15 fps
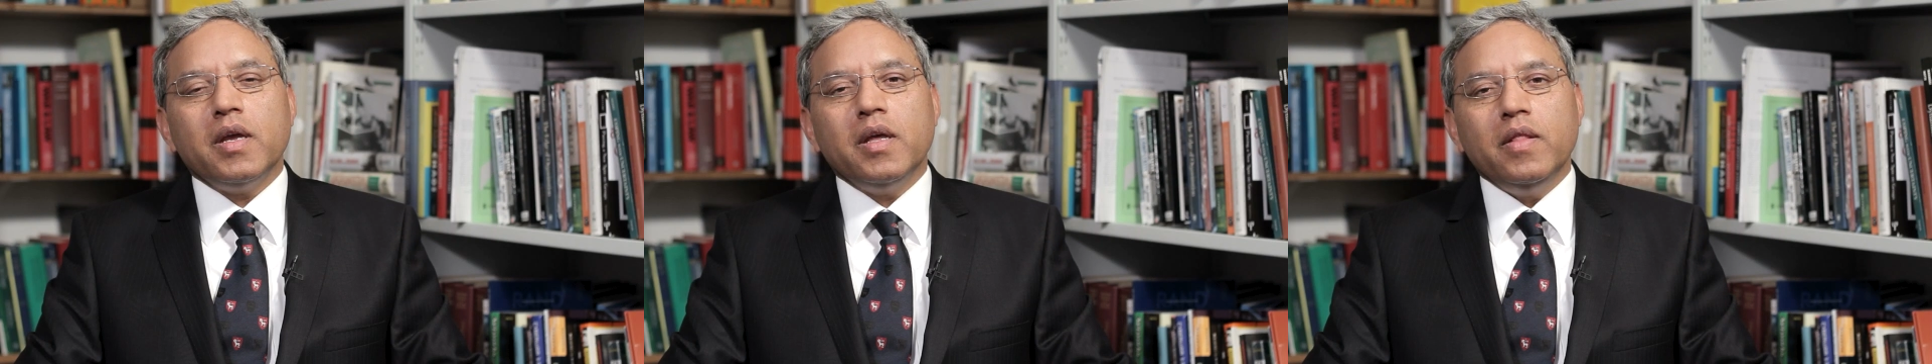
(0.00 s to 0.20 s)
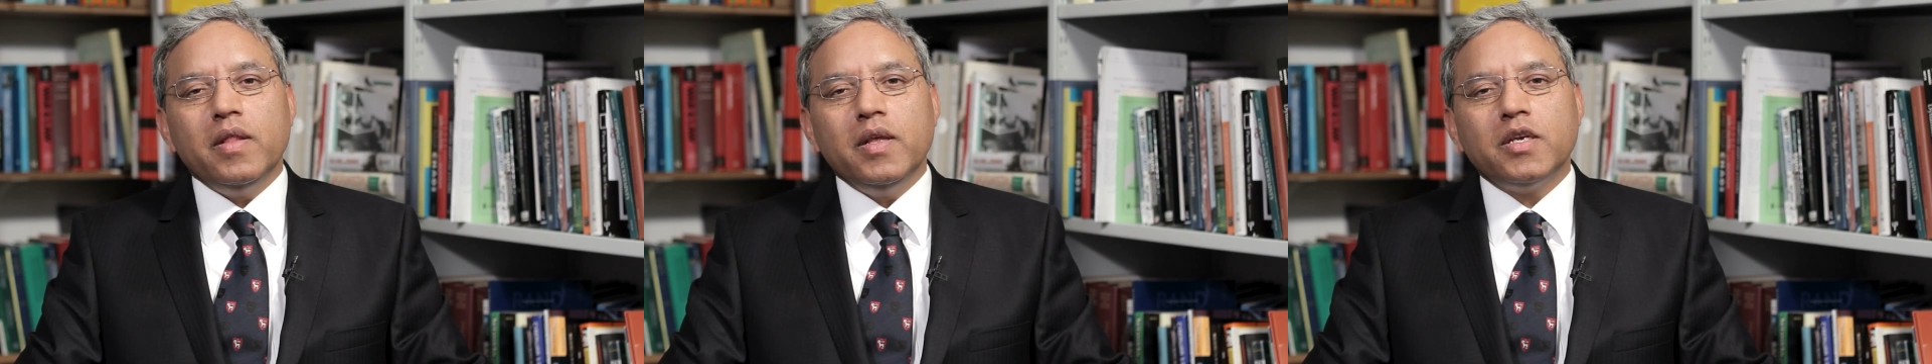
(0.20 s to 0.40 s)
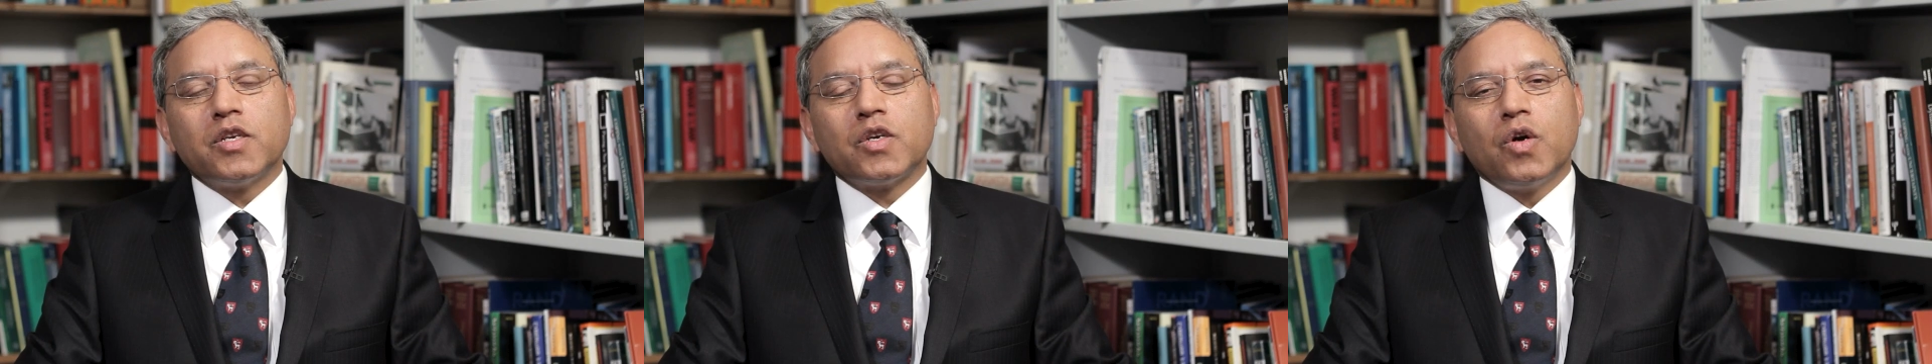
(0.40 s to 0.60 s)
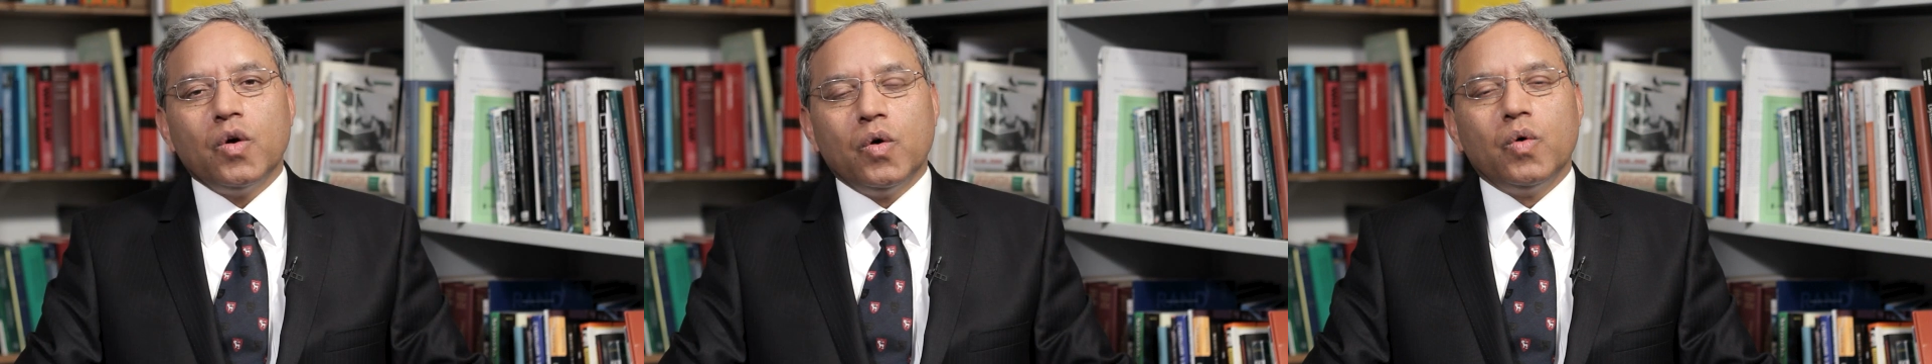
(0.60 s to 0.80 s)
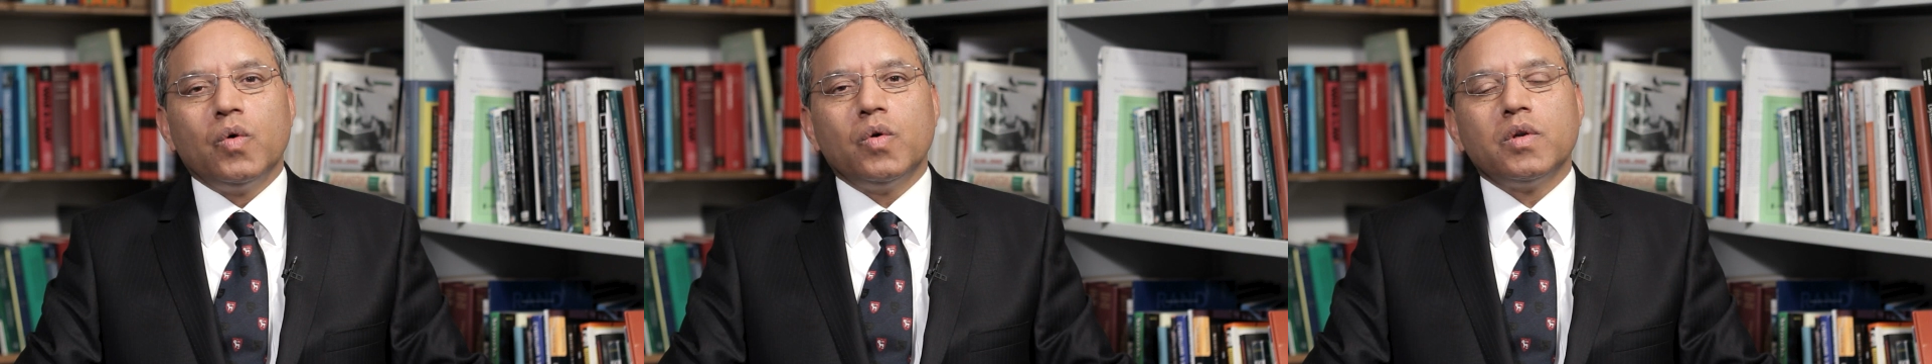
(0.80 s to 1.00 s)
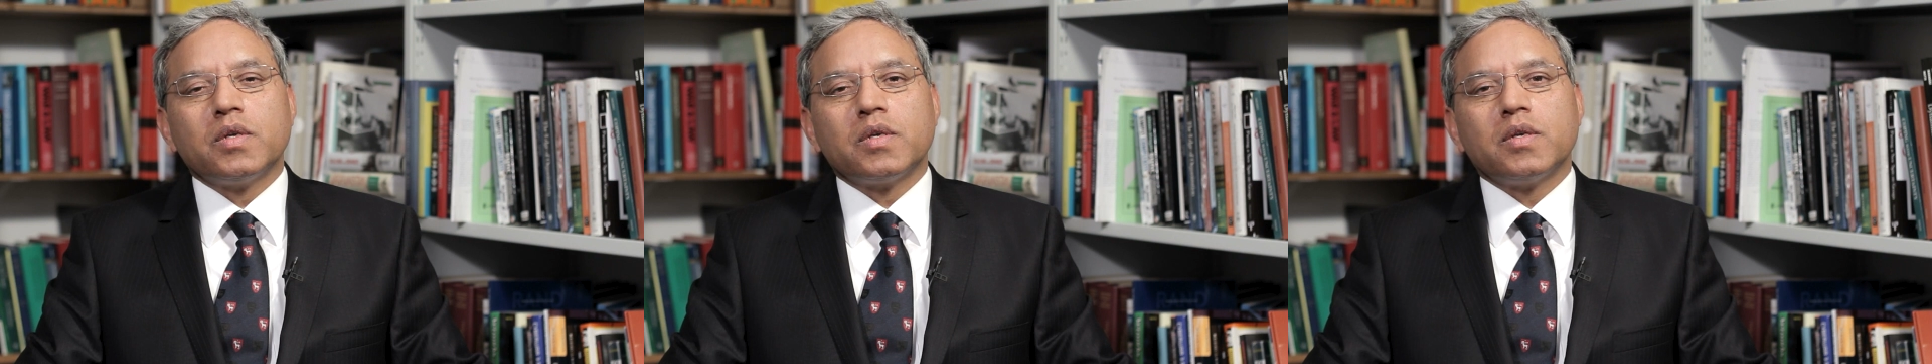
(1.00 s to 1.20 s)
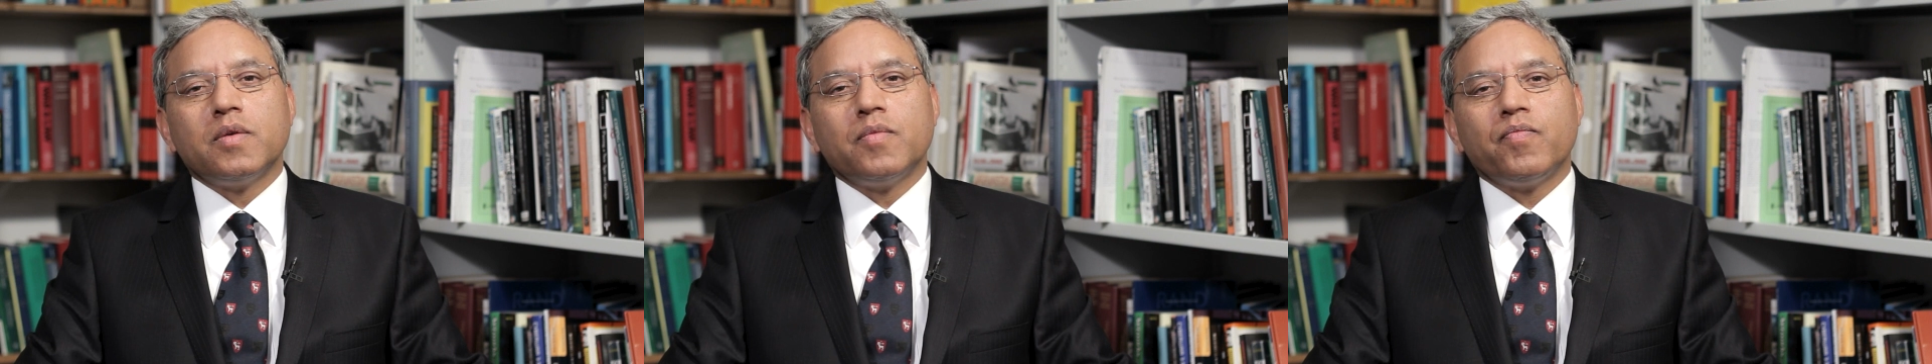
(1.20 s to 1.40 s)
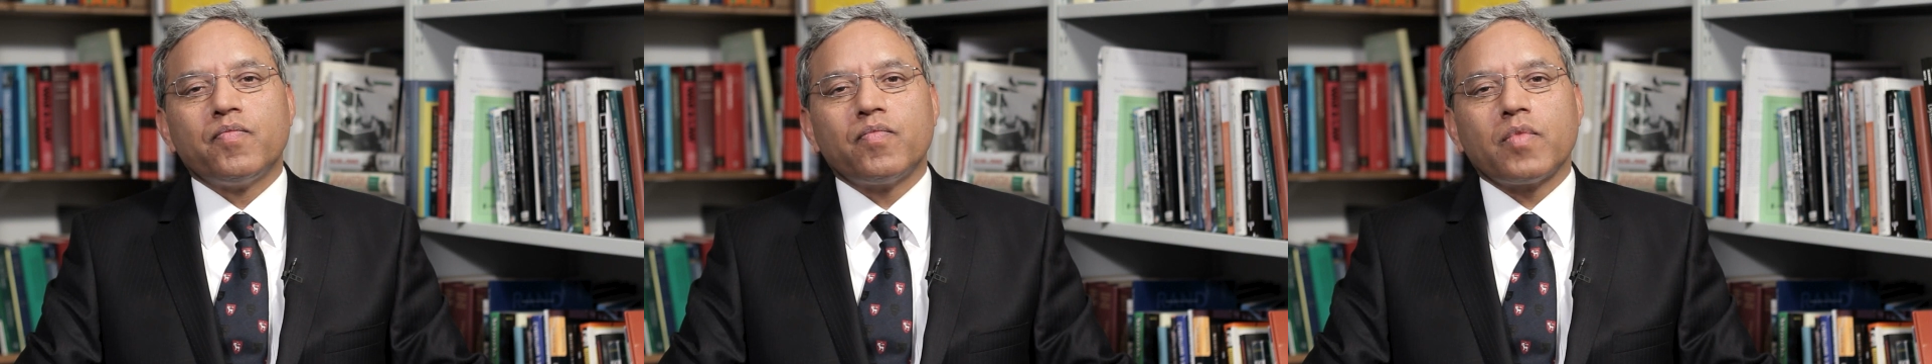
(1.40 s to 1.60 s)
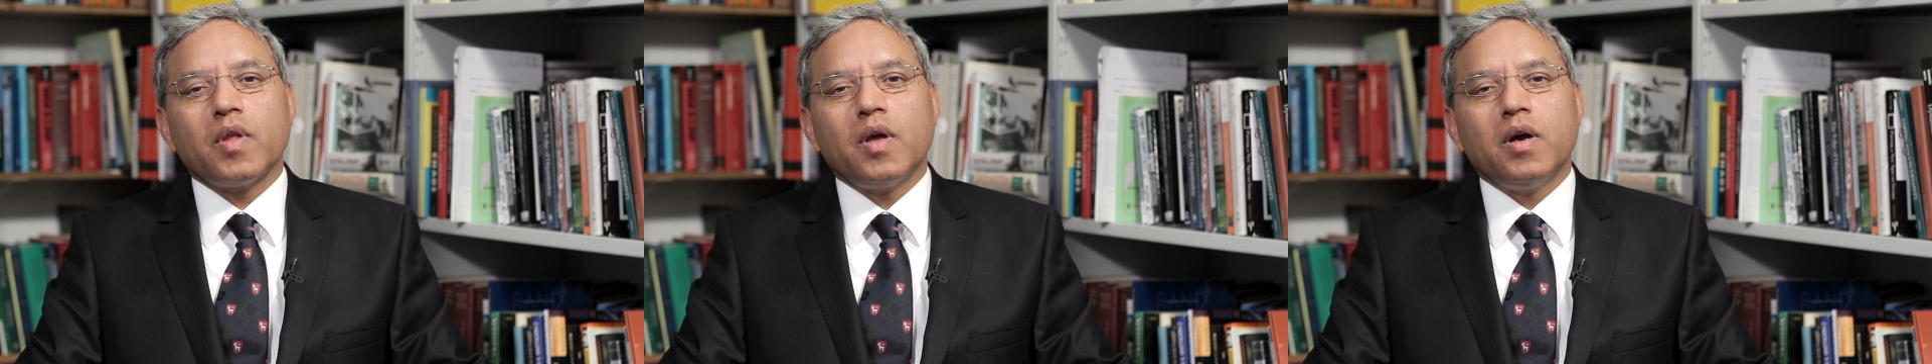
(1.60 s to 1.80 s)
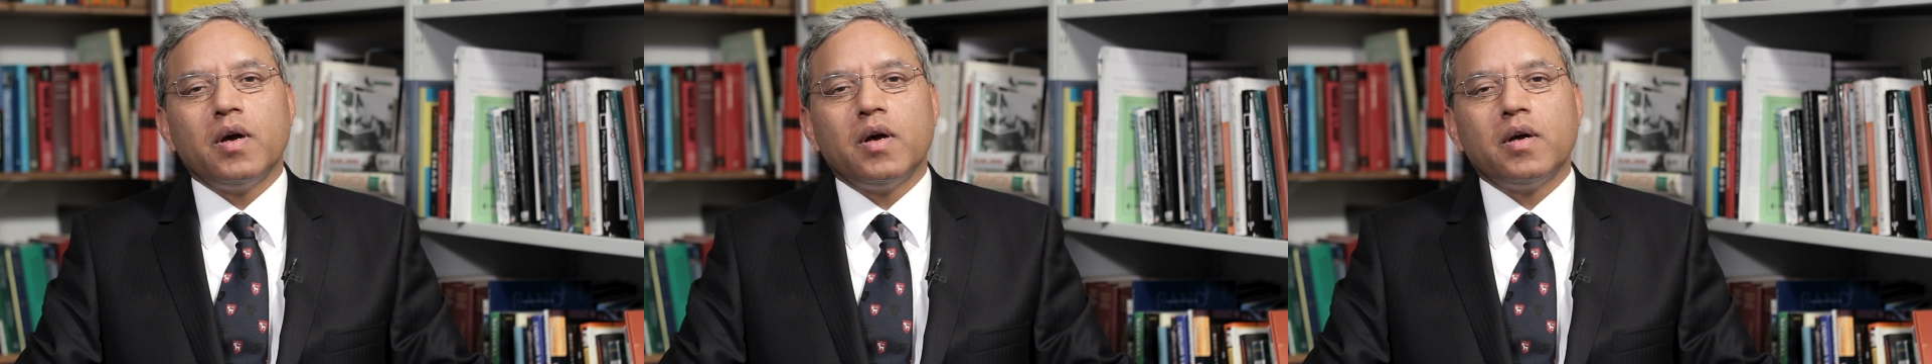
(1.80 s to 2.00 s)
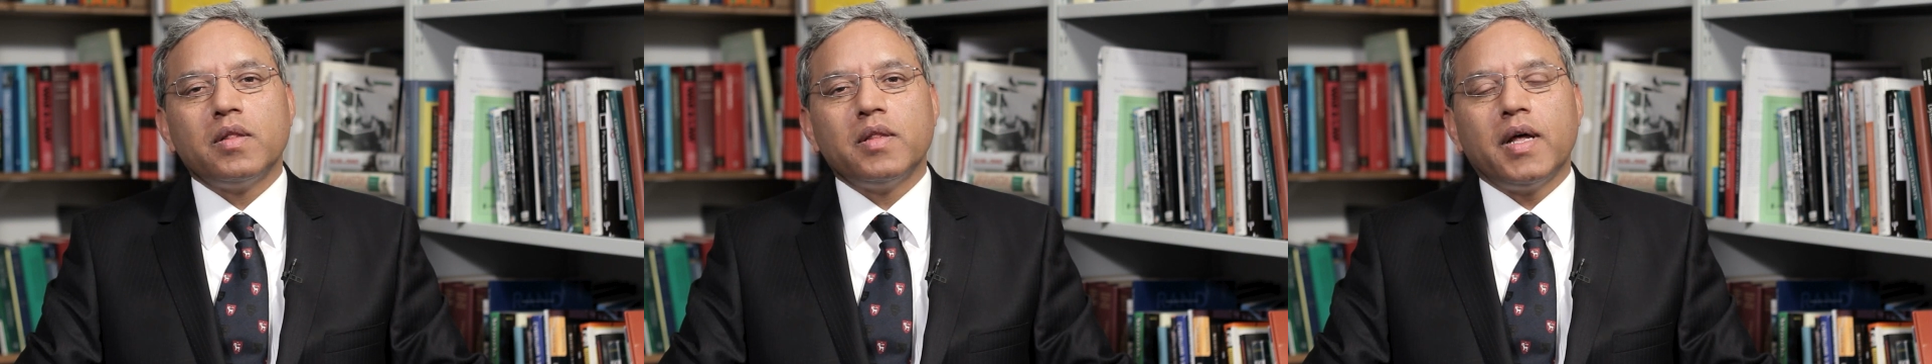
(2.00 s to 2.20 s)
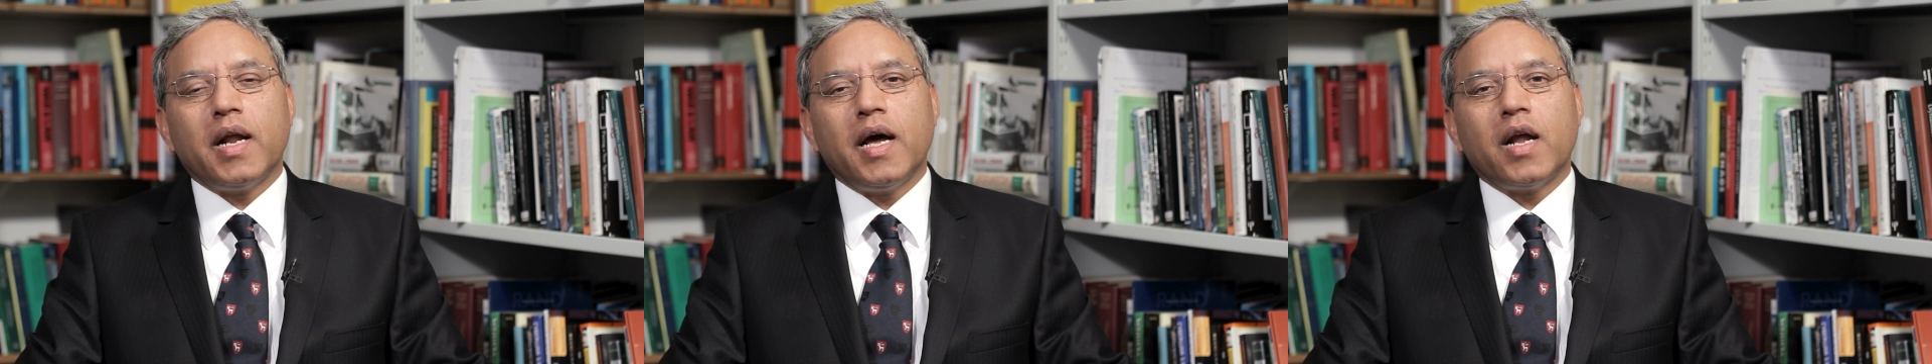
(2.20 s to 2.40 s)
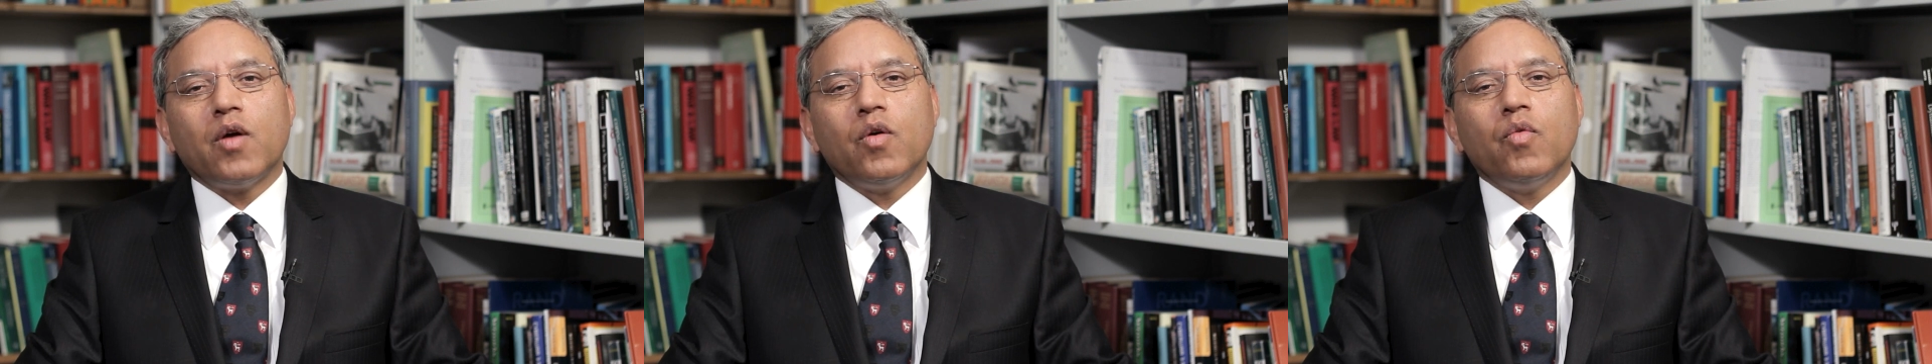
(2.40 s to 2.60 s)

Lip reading: In this course, there are